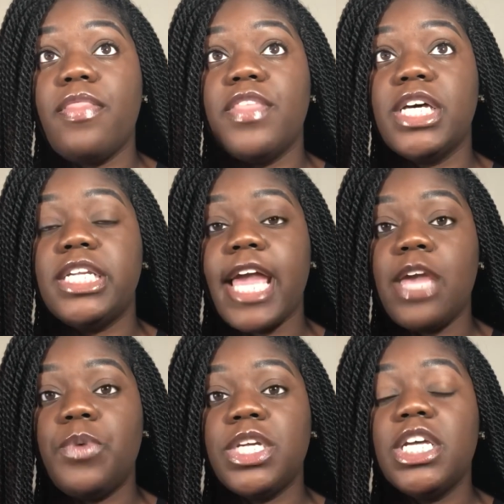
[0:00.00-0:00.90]
the
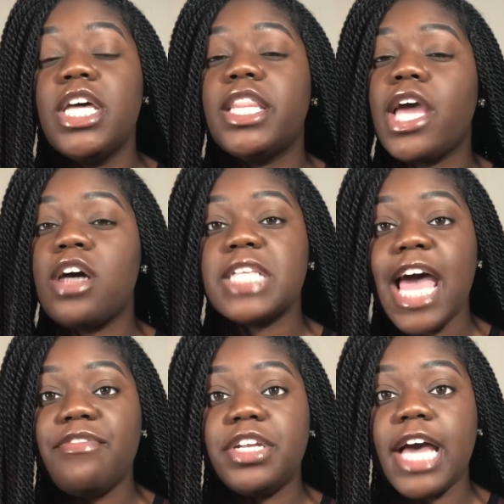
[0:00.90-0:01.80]
day one. They also
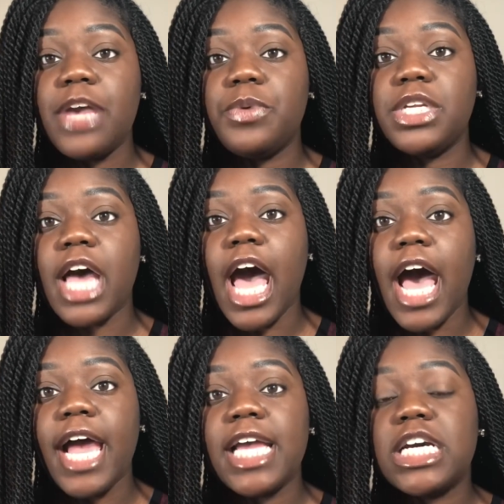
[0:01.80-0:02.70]
have a night one.
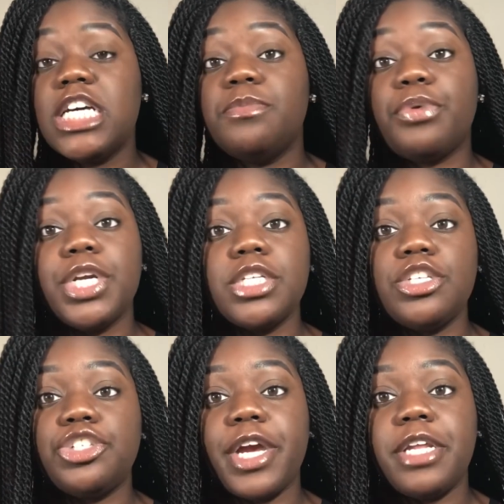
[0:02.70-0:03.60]
I couldn't bring it
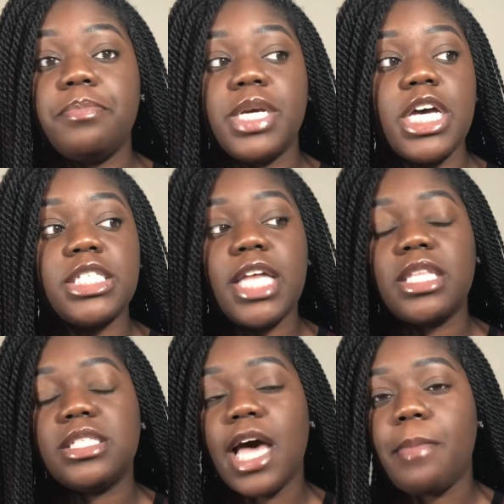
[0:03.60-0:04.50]
to training because at
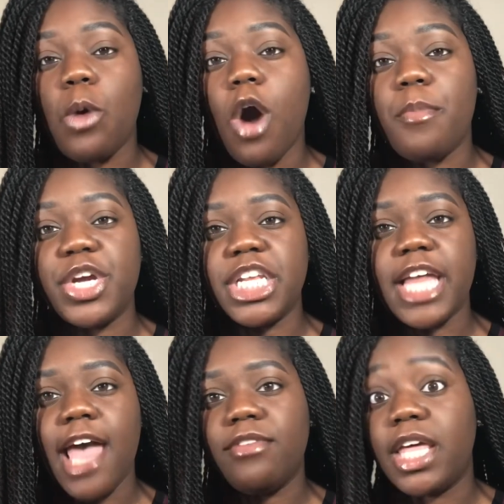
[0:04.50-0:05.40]
the time my Walmart
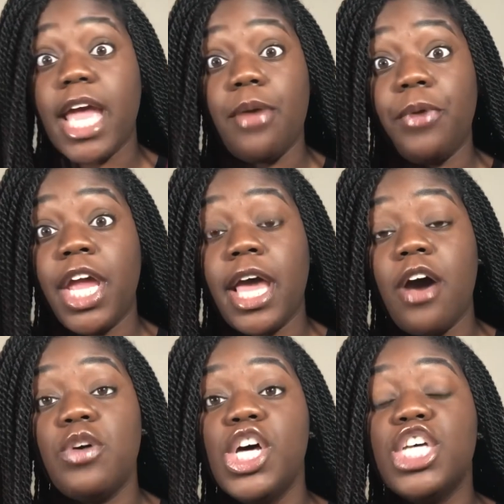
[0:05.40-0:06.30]
didn't have it. They had ran
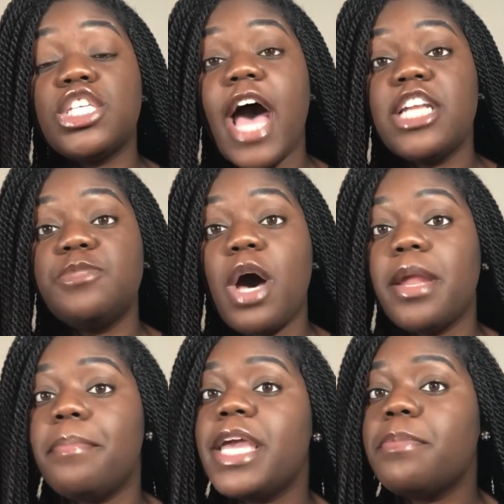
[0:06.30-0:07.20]
out. So I just
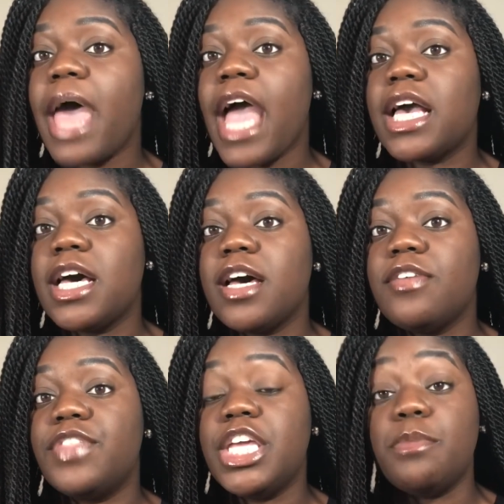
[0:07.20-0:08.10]
bought a big pack
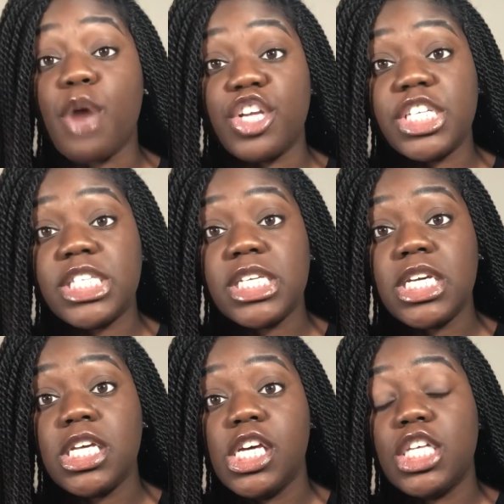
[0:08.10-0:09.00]
of the
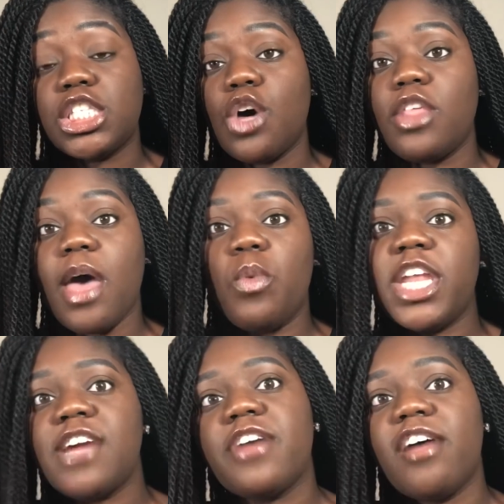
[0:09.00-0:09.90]
emergency, so that
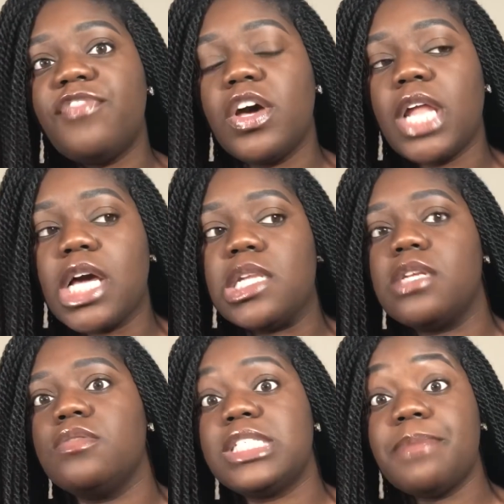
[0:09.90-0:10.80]
whenever I felt like a
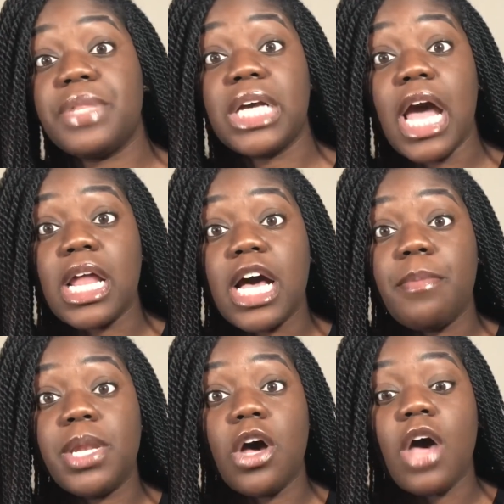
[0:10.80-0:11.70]
little something kind of
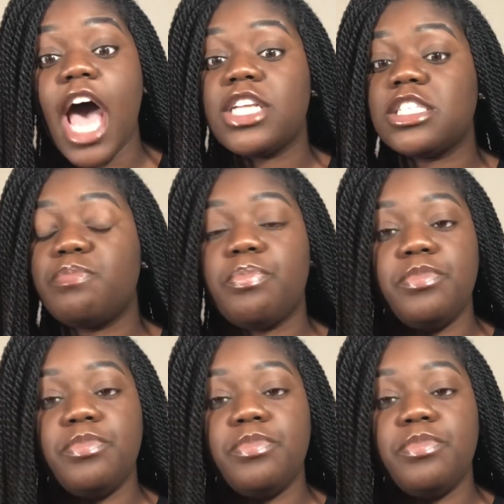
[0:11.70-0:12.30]
coming on, I just